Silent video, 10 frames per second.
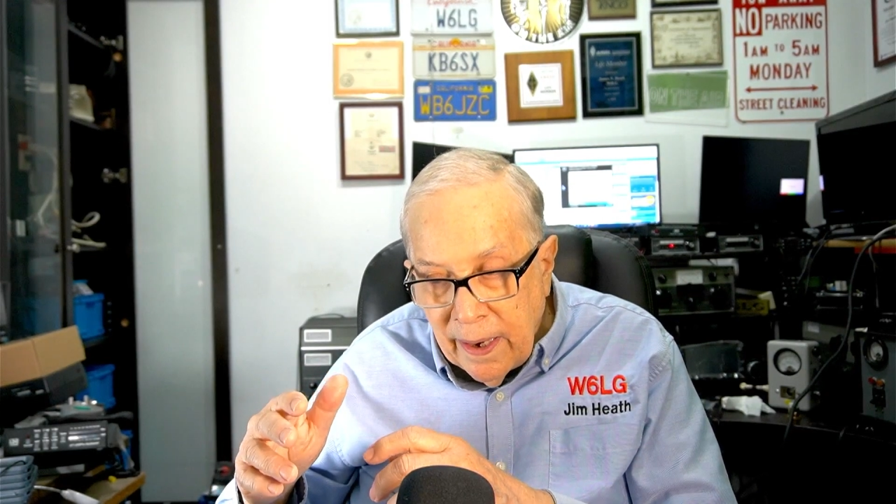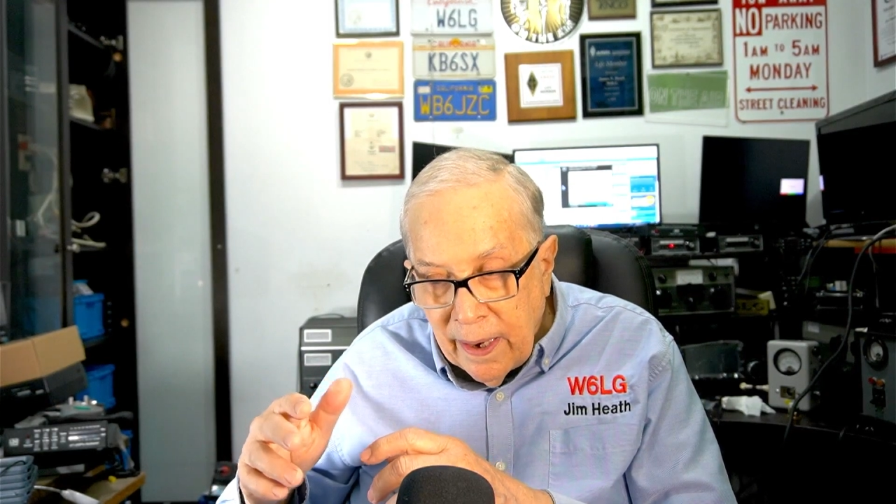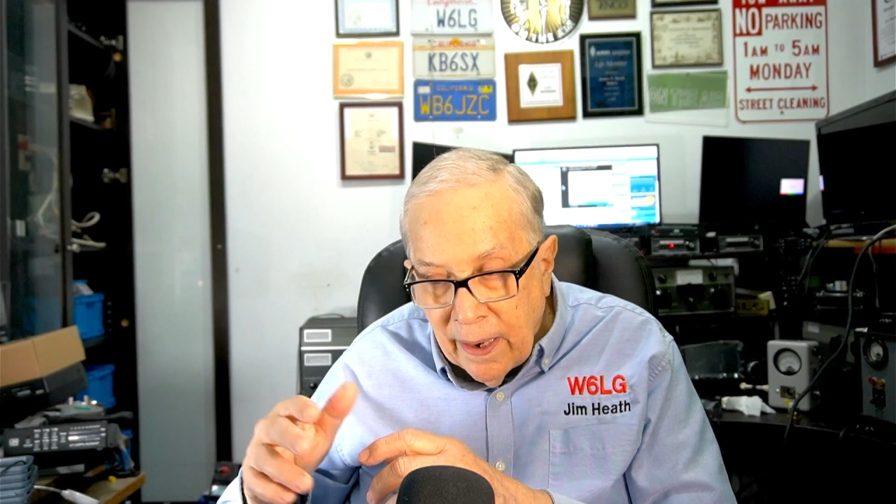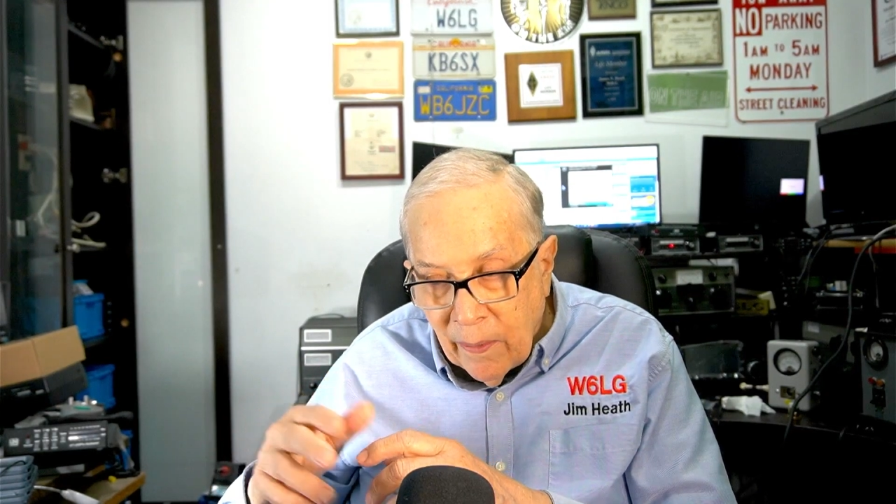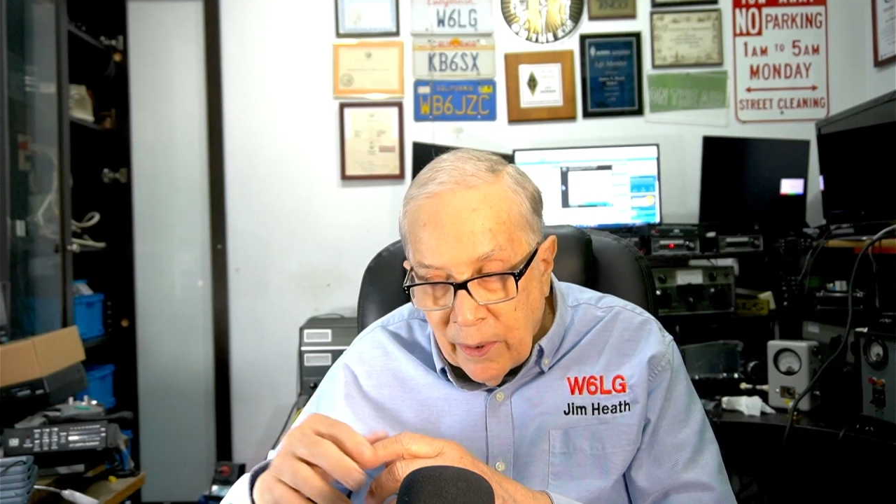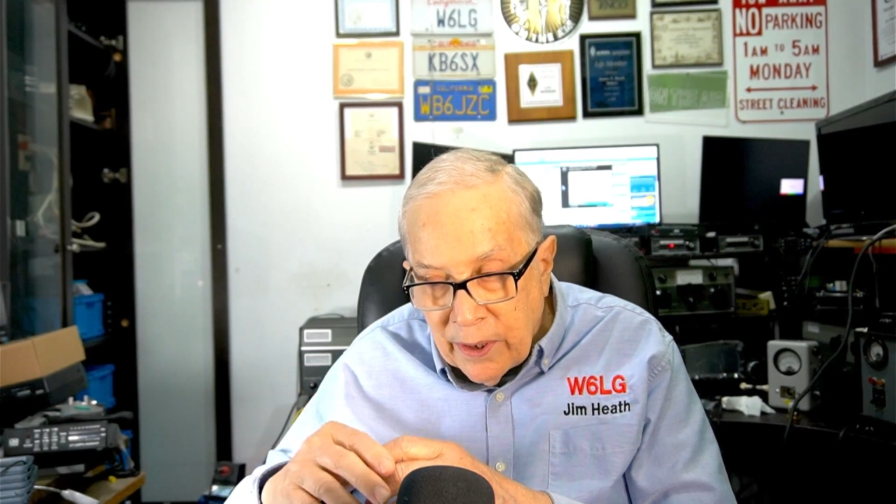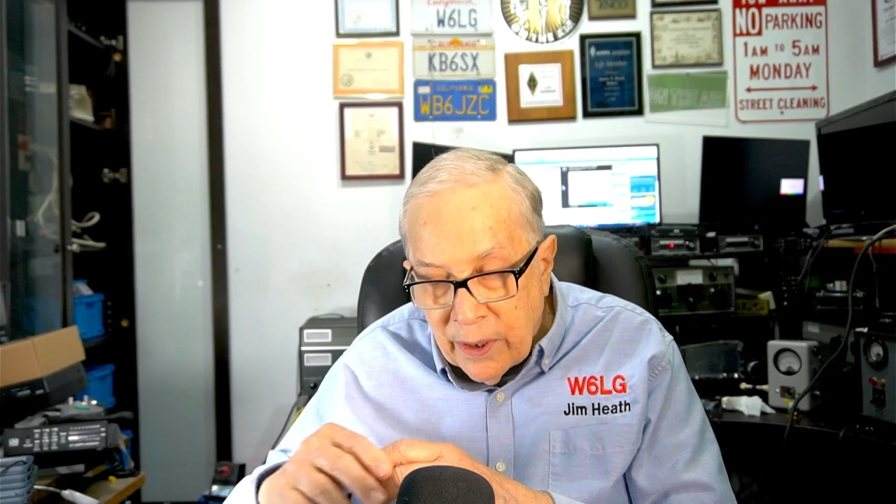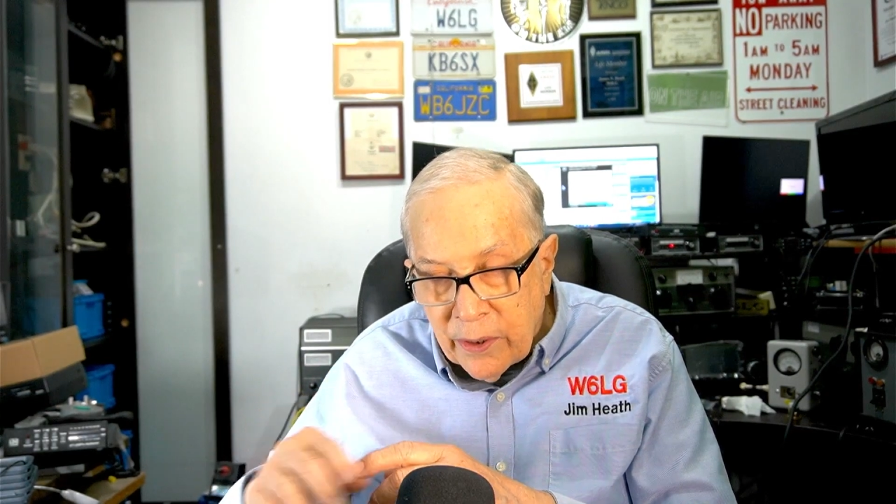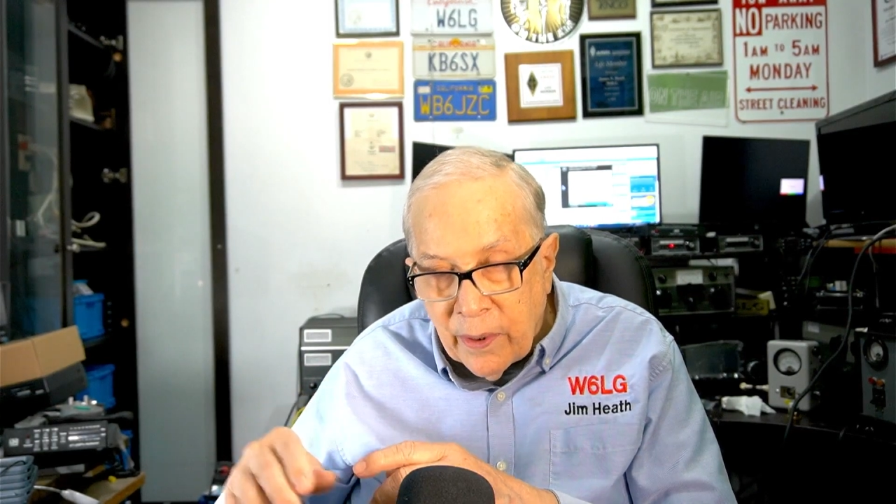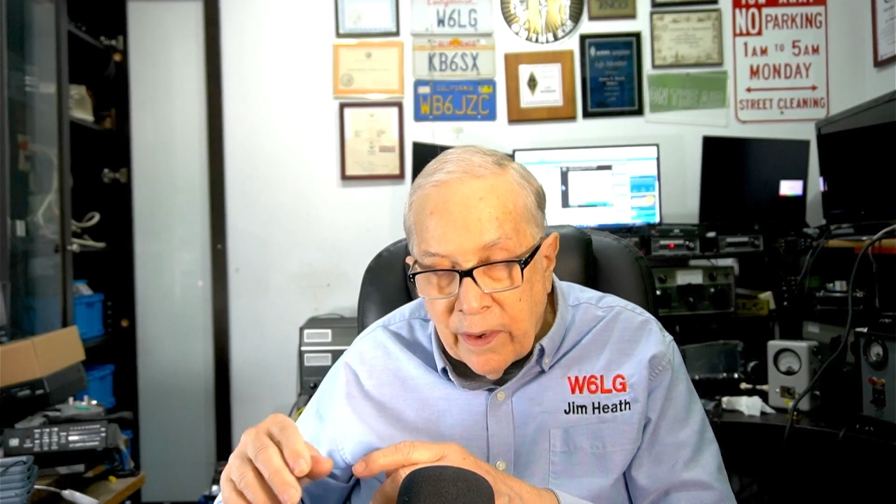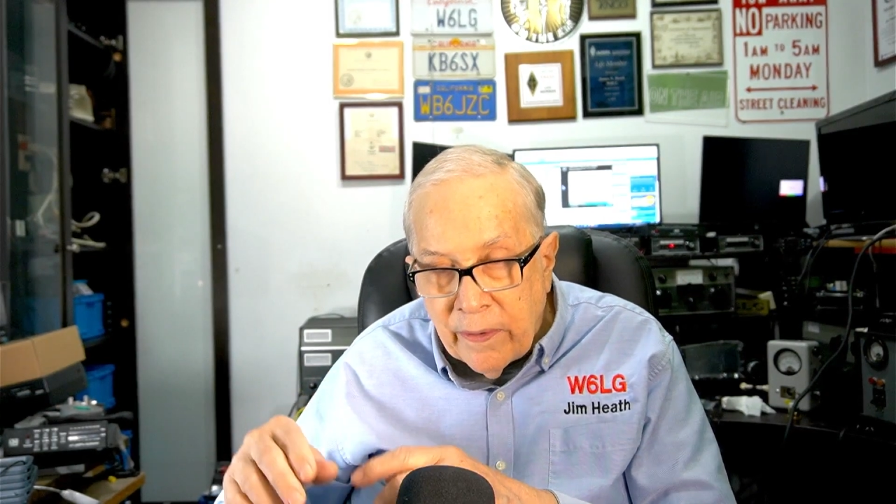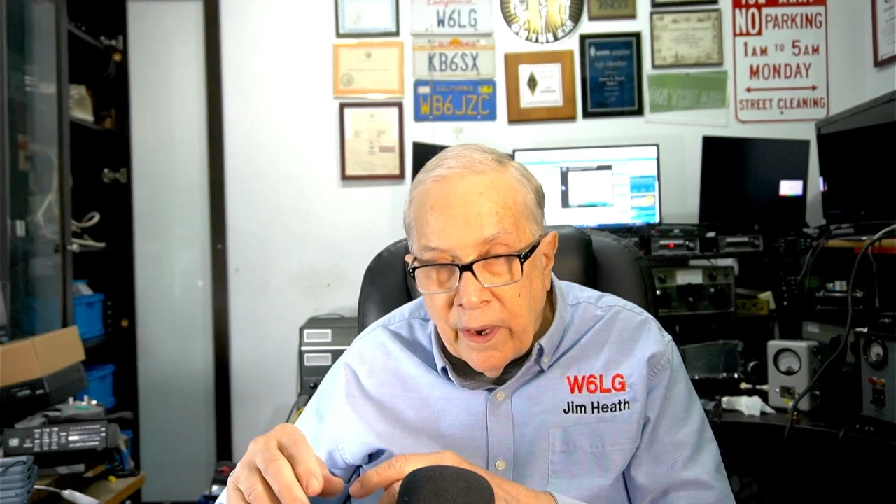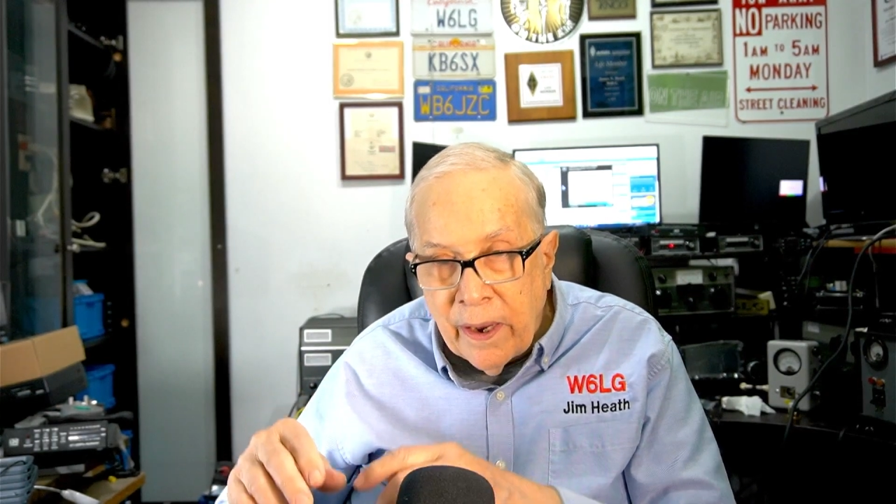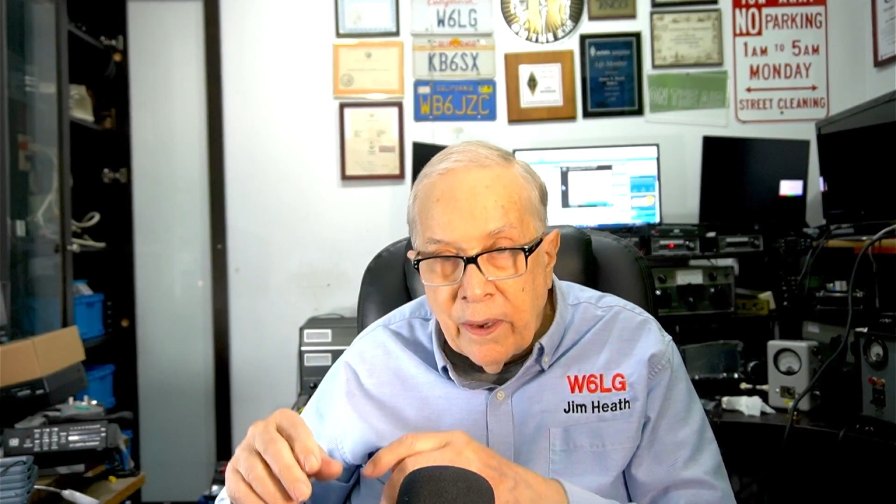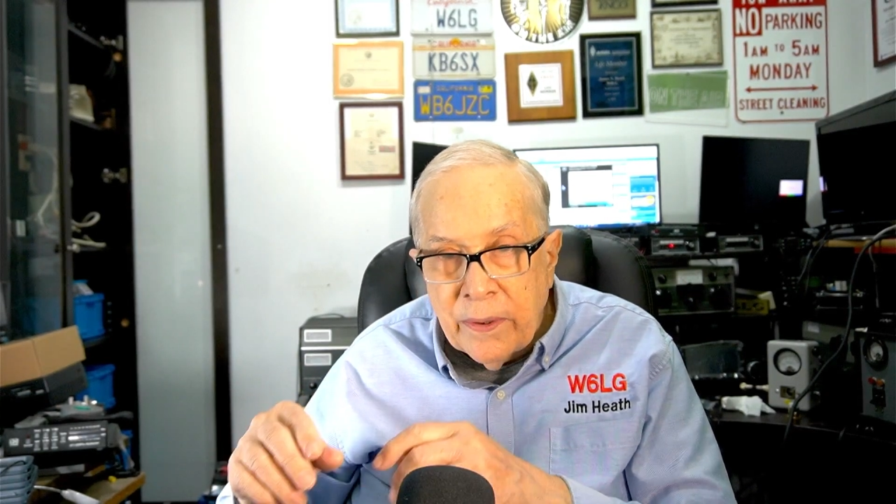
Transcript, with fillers: yeah, which is a string of diodes.